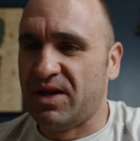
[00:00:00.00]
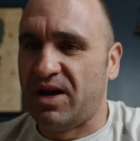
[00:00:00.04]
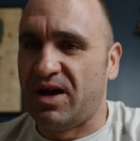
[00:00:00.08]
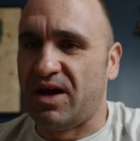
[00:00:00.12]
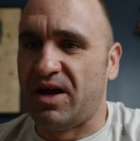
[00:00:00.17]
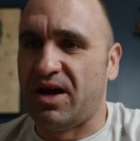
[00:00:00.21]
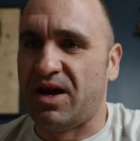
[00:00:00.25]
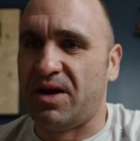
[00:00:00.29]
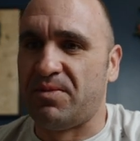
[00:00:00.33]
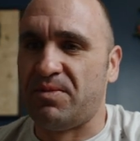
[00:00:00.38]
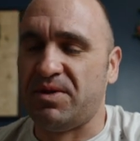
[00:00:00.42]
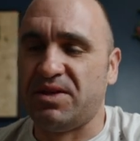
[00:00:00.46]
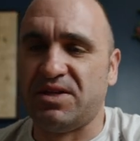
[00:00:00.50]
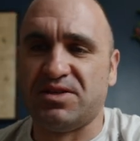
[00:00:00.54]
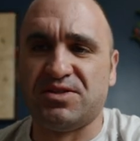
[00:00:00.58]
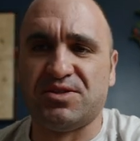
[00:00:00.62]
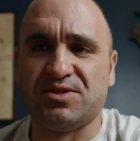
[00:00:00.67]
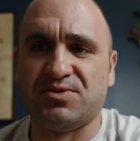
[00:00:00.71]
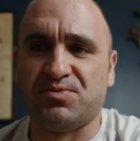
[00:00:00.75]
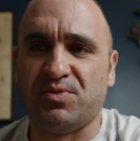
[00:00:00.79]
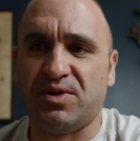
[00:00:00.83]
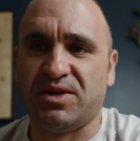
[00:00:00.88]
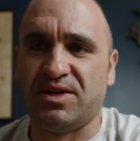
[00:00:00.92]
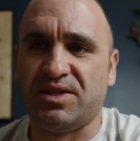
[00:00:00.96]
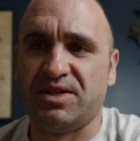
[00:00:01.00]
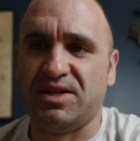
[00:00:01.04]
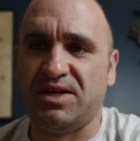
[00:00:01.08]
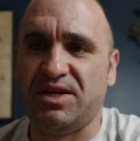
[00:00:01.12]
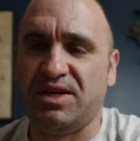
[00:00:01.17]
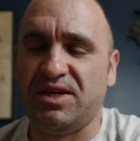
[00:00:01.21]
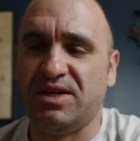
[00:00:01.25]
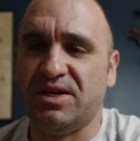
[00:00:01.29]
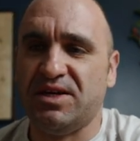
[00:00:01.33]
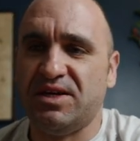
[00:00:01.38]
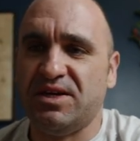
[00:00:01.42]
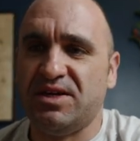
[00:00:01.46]
And this is one of
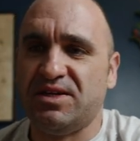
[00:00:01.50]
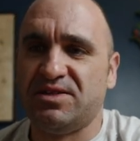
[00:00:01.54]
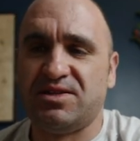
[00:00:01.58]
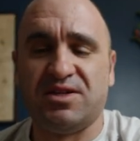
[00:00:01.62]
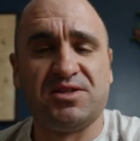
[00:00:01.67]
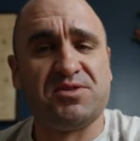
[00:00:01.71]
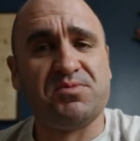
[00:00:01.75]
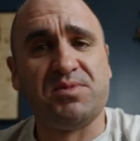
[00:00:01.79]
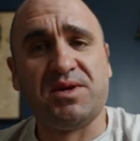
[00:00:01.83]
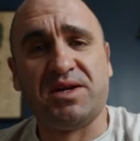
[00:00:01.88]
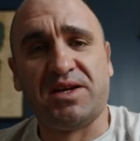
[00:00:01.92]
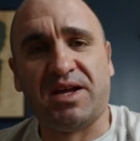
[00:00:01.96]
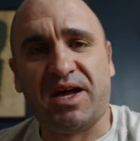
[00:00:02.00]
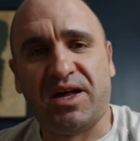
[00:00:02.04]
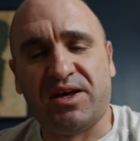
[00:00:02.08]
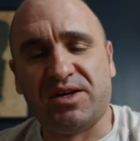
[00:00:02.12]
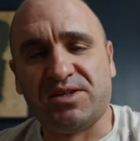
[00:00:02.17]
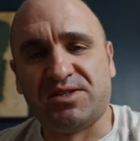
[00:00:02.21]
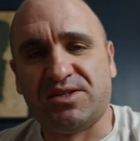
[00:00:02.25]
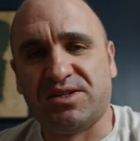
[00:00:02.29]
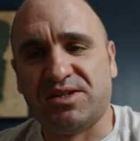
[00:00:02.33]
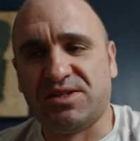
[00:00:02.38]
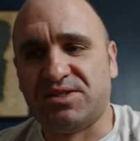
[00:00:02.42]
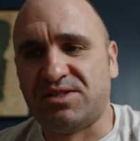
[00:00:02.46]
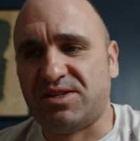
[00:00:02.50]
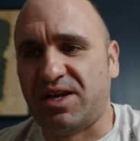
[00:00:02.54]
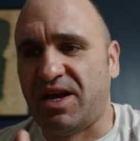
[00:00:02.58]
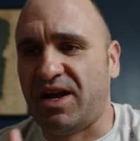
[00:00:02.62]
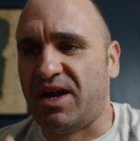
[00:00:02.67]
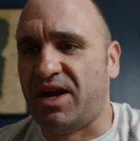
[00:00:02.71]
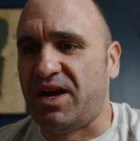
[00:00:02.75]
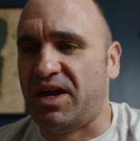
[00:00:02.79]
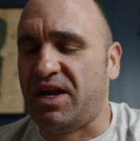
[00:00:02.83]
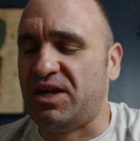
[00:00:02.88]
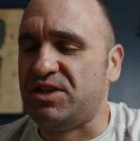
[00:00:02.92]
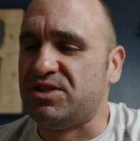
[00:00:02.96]
the sentiment analysis
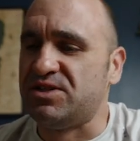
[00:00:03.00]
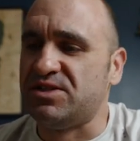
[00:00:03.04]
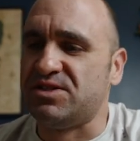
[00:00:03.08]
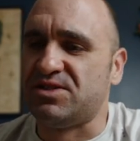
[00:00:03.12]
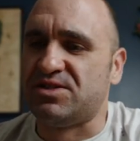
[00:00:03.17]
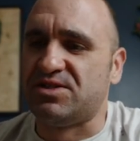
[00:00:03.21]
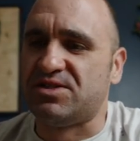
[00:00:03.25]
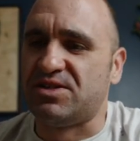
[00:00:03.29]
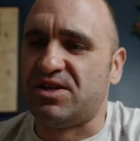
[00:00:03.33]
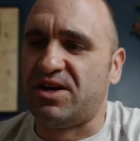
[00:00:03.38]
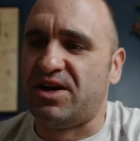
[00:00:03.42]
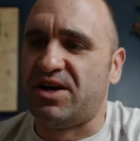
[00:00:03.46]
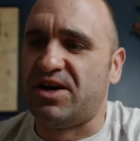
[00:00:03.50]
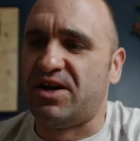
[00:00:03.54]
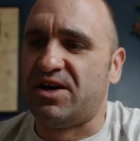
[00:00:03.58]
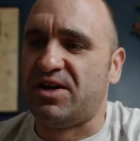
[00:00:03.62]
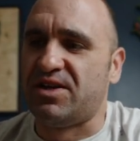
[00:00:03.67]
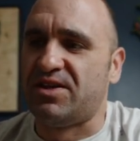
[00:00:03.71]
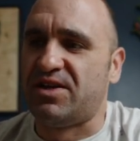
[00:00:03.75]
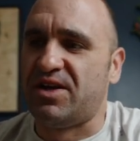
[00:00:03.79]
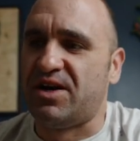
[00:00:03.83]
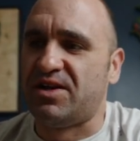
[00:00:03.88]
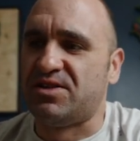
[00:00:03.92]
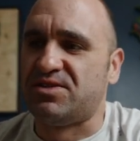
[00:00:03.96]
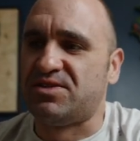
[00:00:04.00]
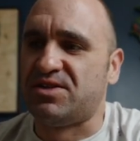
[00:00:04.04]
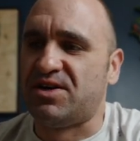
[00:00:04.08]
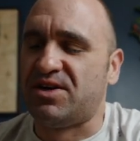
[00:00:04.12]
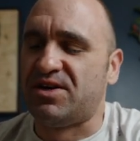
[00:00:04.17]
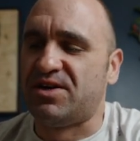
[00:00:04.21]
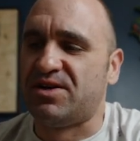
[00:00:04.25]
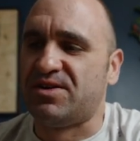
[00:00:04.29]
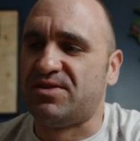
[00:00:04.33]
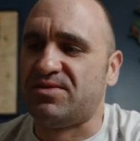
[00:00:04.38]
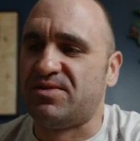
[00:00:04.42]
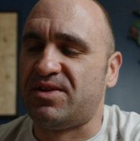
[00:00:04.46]
AI agents
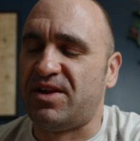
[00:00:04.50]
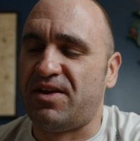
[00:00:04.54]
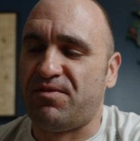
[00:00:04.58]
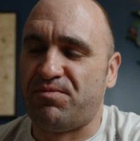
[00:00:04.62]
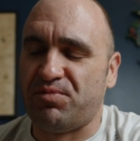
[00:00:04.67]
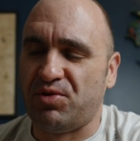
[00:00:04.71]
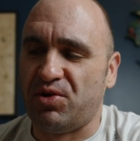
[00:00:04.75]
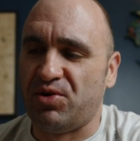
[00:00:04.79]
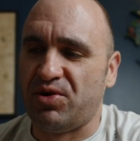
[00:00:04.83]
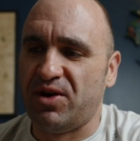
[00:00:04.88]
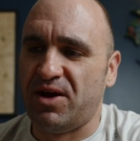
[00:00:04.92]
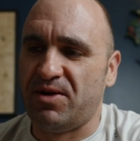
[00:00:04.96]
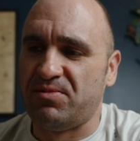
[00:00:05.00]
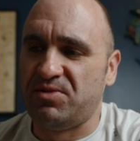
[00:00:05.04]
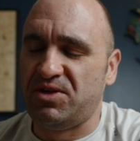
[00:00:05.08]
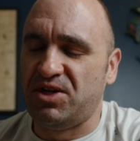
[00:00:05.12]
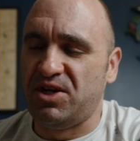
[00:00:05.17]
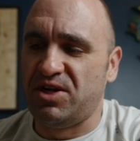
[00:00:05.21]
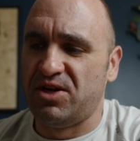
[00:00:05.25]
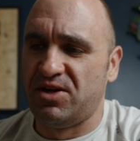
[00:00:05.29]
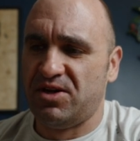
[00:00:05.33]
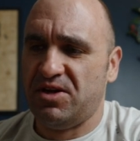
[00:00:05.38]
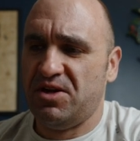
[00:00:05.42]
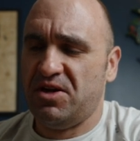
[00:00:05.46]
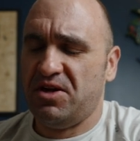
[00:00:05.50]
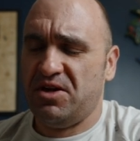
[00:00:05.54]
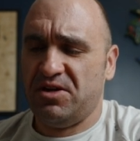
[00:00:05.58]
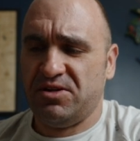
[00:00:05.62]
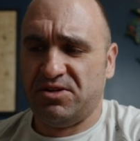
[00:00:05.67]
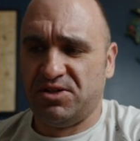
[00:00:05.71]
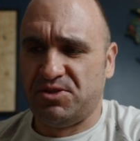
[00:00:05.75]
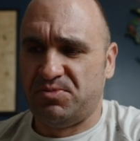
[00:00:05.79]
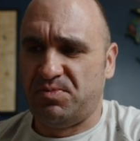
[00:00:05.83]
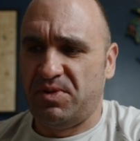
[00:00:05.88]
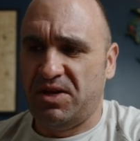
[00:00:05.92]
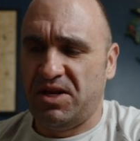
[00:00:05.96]
that I've programmed here.
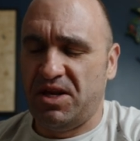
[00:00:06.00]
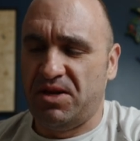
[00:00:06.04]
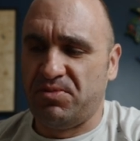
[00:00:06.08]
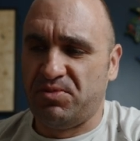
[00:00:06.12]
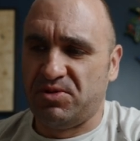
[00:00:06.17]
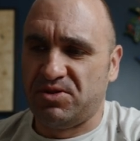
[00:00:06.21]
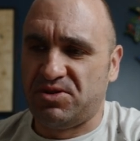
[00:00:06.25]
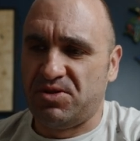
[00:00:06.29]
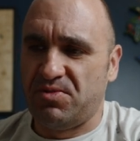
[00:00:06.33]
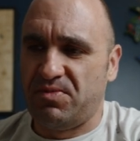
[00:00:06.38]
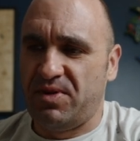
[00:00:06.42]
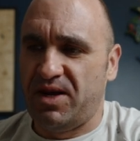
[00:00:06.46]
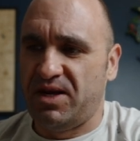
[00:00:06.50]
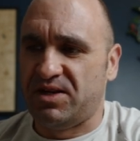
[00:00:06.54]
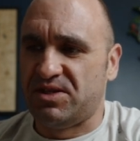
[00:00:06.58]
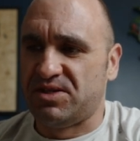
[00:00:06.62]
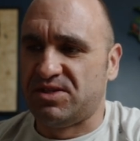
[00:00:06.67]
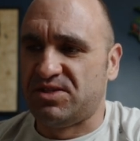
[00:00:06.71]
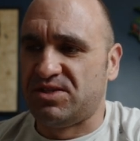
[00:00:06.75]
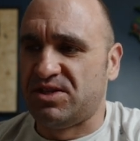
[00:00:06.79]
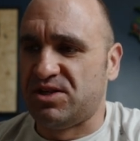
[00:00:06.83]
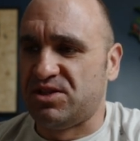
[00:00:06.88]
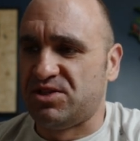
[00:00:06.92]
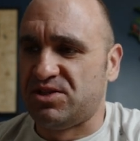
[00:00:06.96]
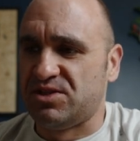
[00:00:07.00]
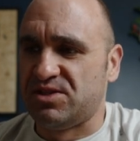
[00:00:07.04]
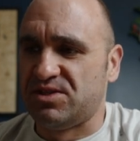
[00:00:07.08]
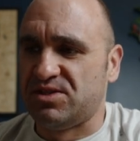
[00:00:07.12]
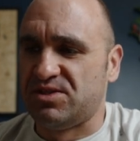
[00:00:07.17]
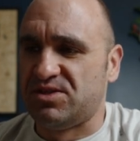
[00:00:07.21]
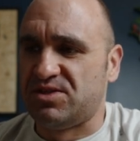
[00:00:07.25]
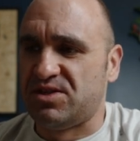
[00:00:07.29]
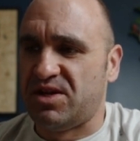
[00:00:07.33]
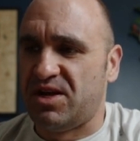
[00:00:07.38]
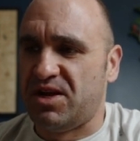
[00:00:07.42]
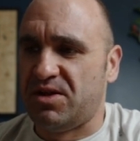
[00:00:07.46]
Just being able to make
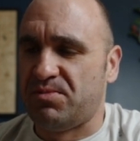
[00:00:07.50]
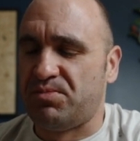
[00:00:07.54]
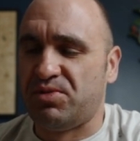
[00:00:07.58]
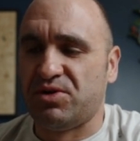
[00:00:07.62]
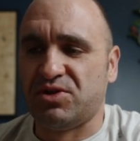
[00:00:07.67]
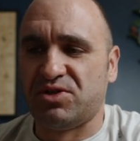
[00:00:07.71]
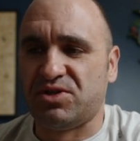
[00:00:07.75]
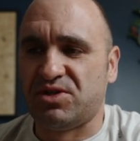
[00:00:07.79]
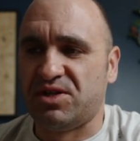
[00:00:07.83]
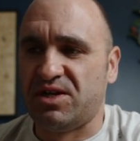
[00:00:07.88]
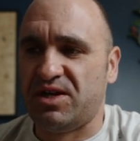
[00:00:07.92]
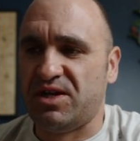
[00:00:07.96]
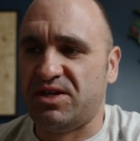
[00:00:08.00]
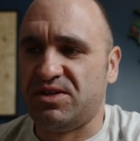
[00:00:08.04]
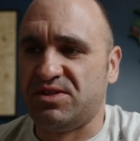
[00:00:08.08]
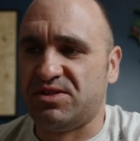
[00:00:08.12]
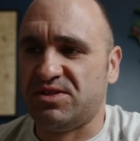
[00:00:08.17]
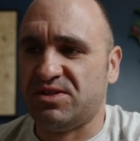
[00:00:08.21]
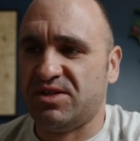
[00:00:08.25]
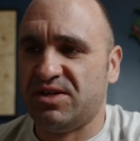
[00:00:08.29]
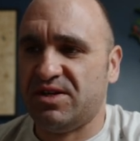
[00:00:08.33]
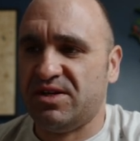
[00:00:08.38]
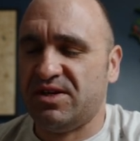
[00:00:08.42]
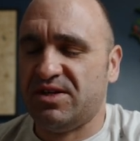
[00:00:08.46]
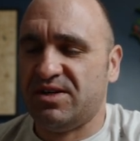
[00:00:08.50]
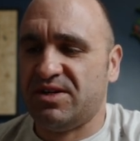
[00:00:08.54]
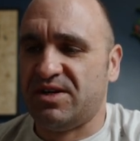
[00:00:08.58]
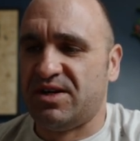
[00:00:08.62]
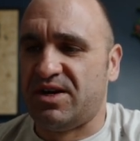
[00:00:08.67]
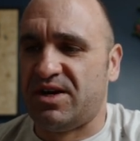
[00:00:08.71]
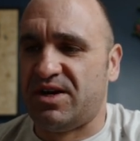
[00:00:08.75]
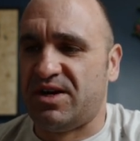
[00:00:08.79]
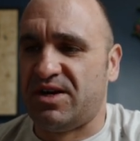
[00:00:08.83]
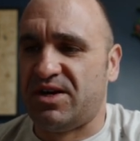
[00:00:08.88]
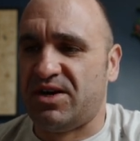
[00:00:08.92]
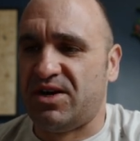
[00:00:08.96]
decisions and push things
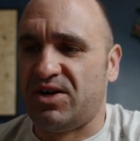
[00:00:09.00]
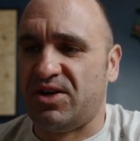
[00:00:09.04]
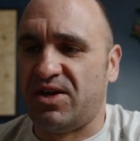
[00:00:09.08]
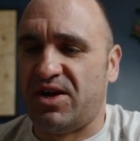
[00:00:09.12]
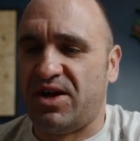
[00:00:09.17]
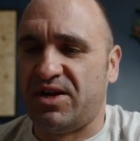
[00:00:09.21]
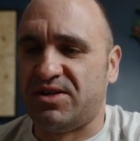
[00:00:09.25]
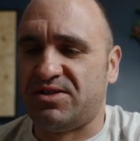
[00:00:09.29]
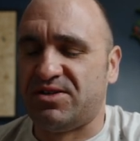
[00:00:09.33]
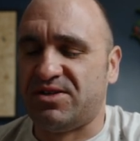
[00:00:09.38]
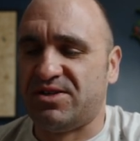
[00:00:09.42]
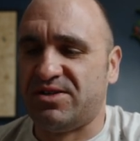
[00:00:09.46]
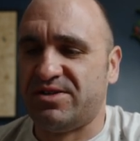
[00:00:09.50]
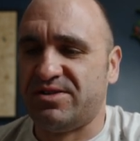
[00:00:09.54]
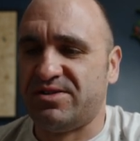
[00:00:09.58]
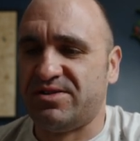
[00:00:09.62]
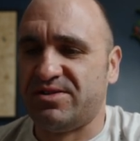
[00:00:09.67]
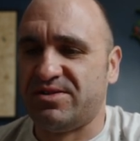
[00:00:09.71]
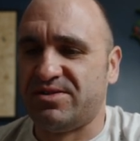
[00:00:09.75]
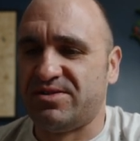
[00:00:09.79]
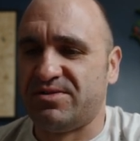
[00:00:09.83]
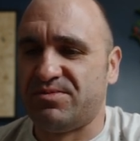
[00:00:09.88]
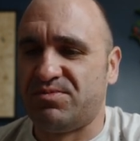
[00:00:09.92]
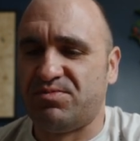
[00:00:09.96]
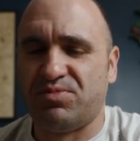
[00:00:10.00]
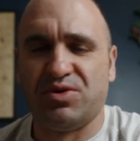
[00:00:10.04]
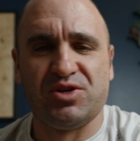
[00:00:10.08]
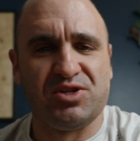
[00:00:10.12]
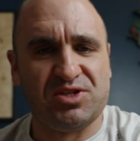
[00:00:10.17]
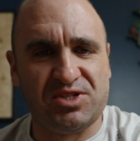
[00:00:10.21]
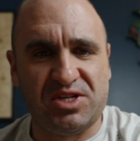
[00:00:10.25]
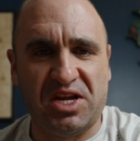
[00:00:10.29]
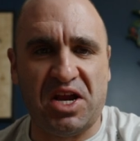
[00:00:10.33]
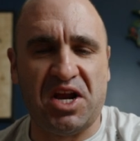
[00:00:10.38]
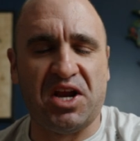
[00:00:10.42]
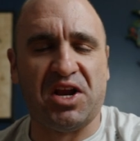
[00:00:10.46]
a lot push
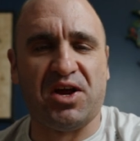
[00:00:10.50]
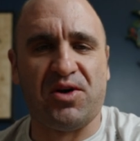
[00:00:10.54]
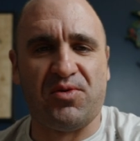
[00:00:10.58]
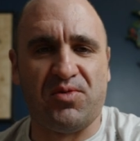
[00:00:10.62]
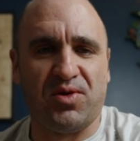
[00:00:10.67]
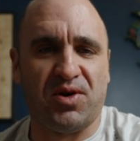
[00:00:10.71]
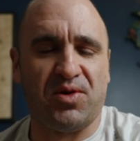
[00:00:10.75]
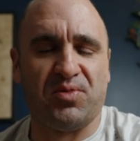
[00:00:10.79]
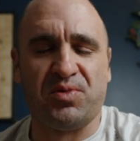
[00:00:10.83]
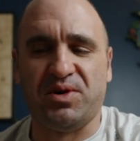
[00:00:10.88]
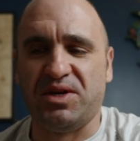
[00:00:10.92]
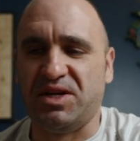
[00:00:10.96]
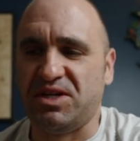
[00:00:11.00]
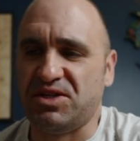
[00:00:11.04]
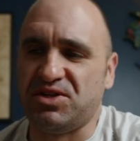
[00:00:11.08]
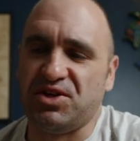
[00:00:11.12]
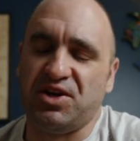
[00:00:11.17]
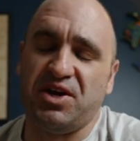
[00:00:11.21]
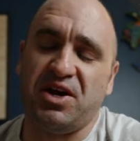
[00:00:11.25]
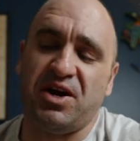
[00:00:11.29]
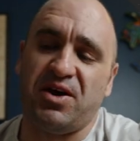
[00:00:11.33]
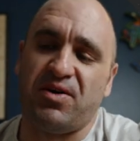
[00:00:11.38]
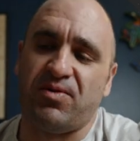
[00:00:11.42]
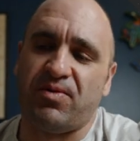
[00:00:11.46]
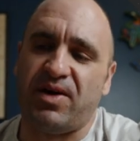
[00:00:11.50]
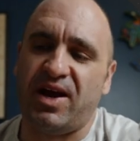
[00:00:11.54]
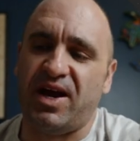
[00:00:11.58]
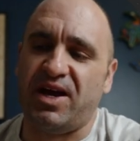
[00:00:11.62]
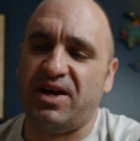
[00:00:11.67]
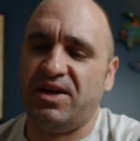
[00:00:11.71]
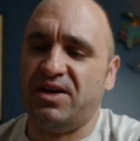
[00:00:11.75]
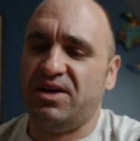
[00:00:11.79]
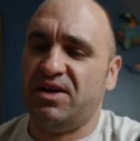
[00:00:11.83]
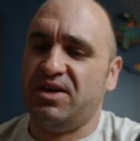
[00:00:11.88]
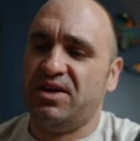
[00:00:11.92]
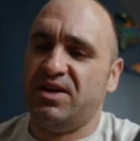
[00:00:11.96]
data where we need to go, right?